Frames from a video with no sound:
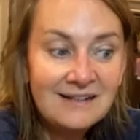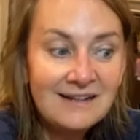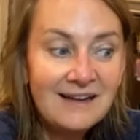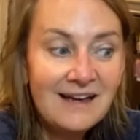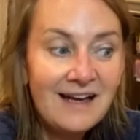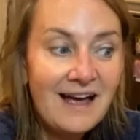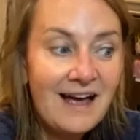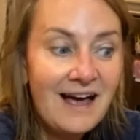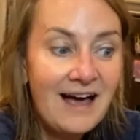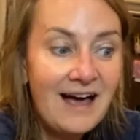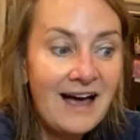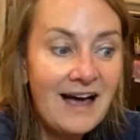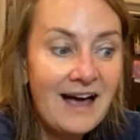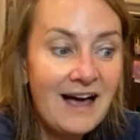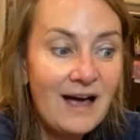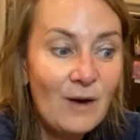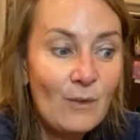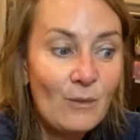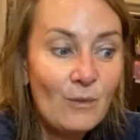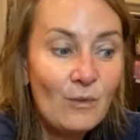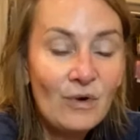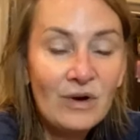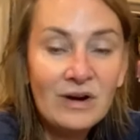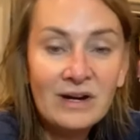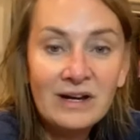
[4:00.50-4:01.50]
I
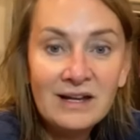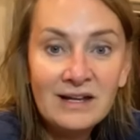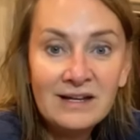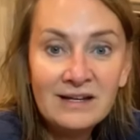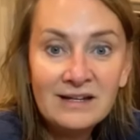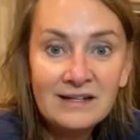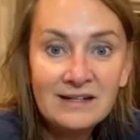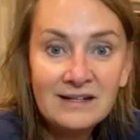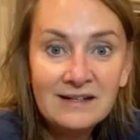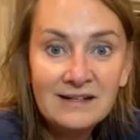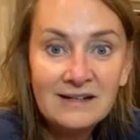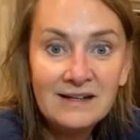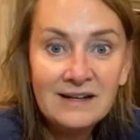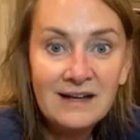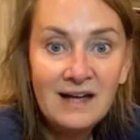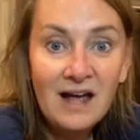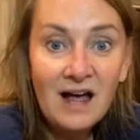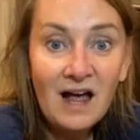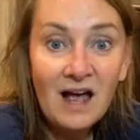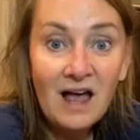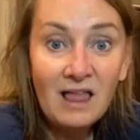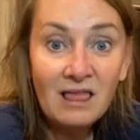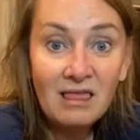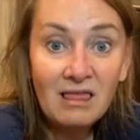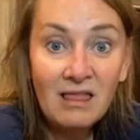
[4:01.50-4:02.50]
wanted a
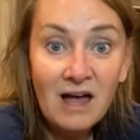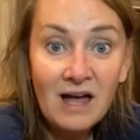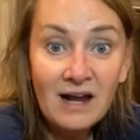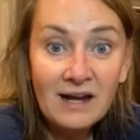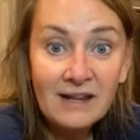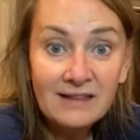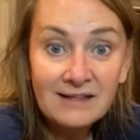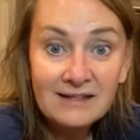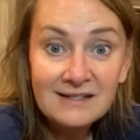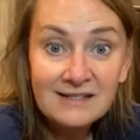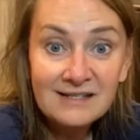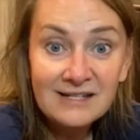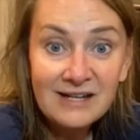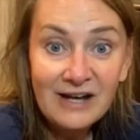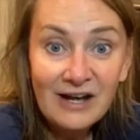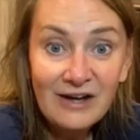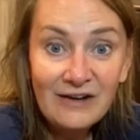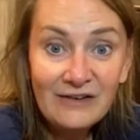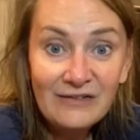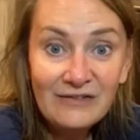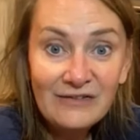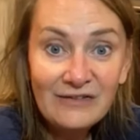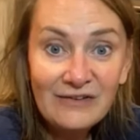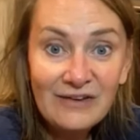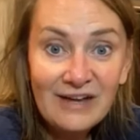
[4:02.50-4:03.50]
lot of the stuff,
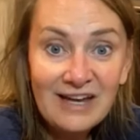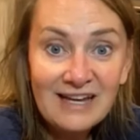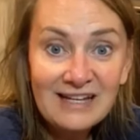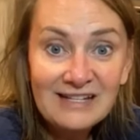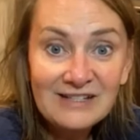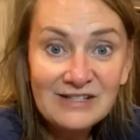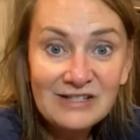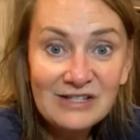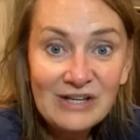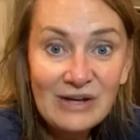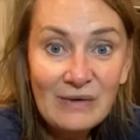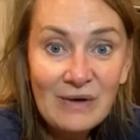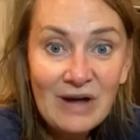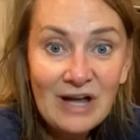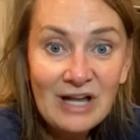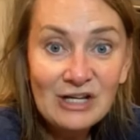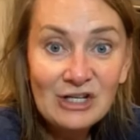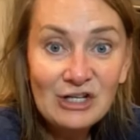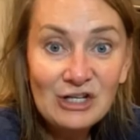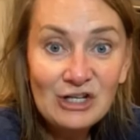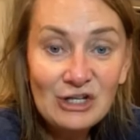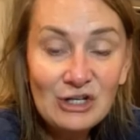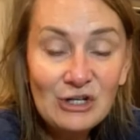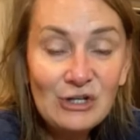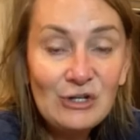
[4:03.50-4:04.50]
and so I
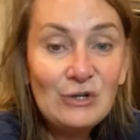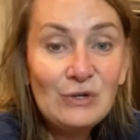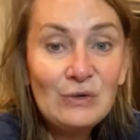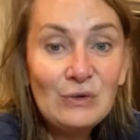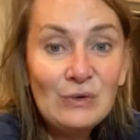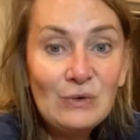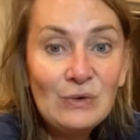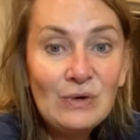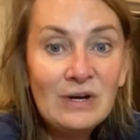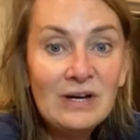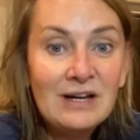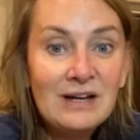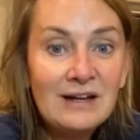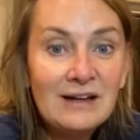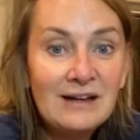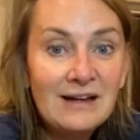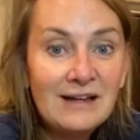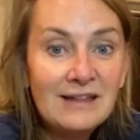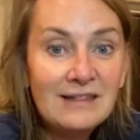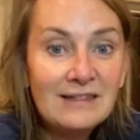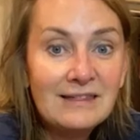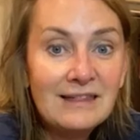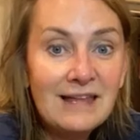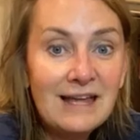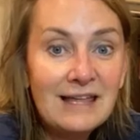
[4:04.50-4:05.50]
knew
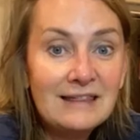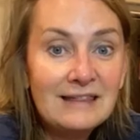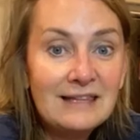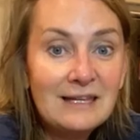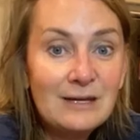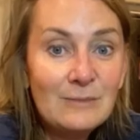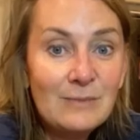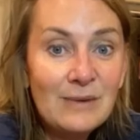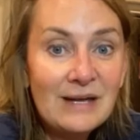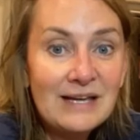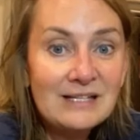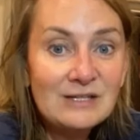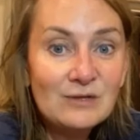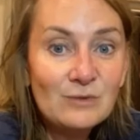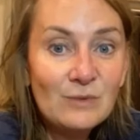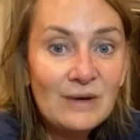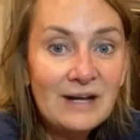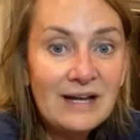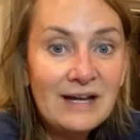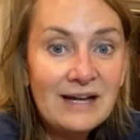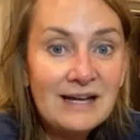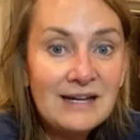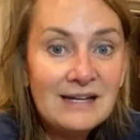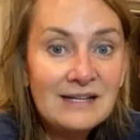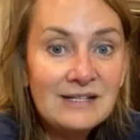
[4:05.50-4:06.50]
that the best
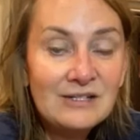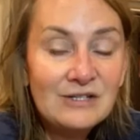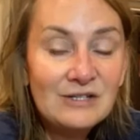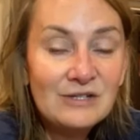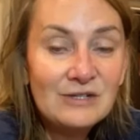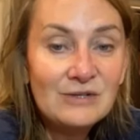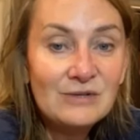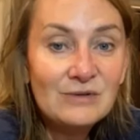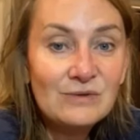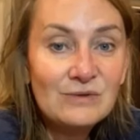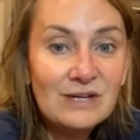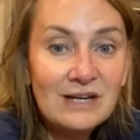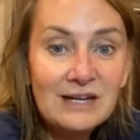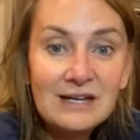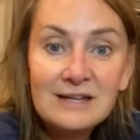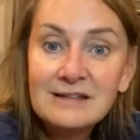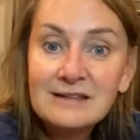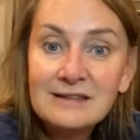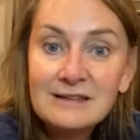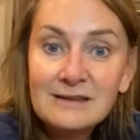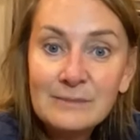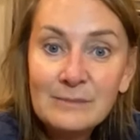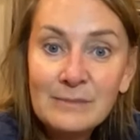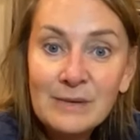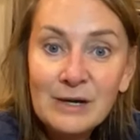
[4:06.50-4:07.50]
way to get the
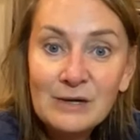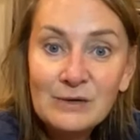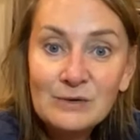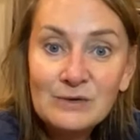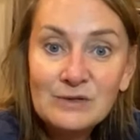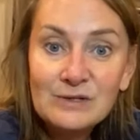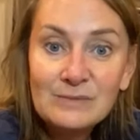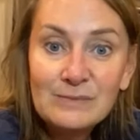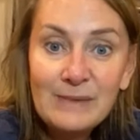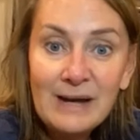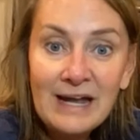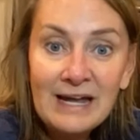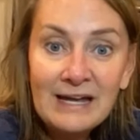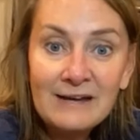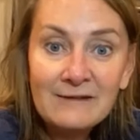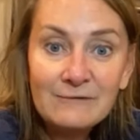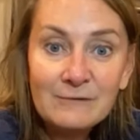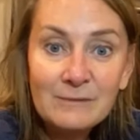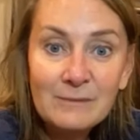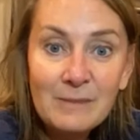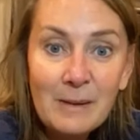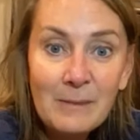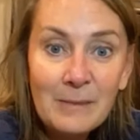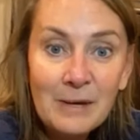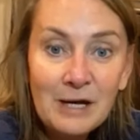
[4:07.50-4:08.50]
most bang for my
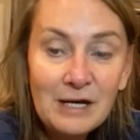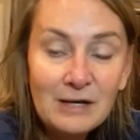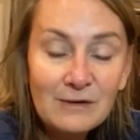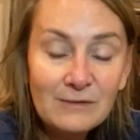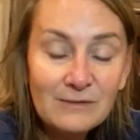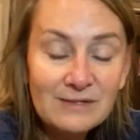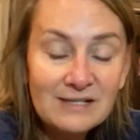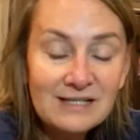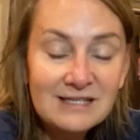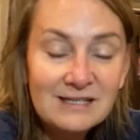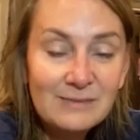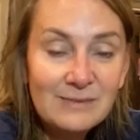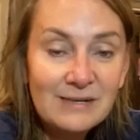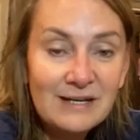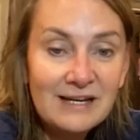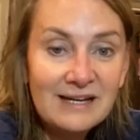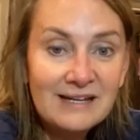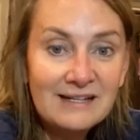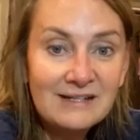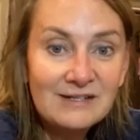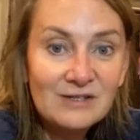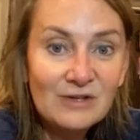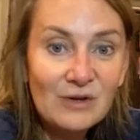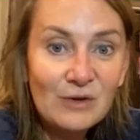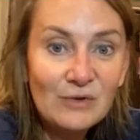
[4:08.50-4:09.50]
buck was to be a
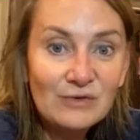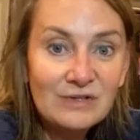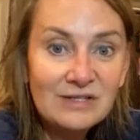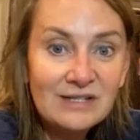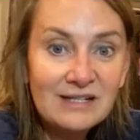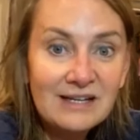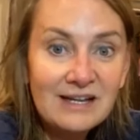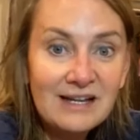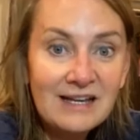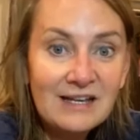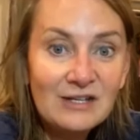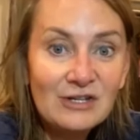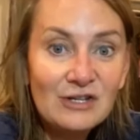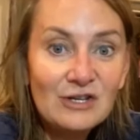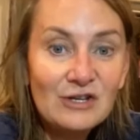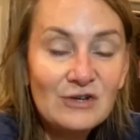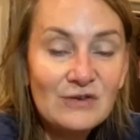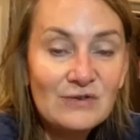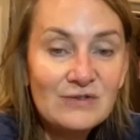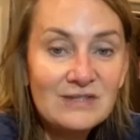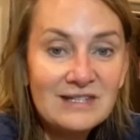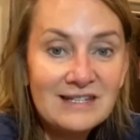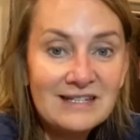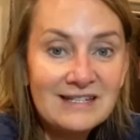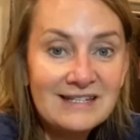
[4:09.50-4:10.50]
consultant and use
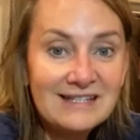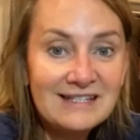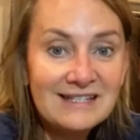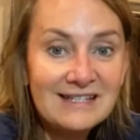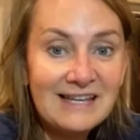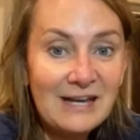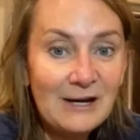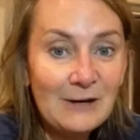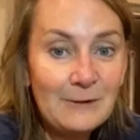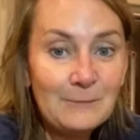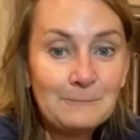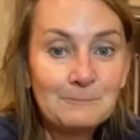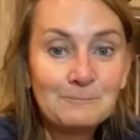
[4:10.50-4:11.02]
the discount.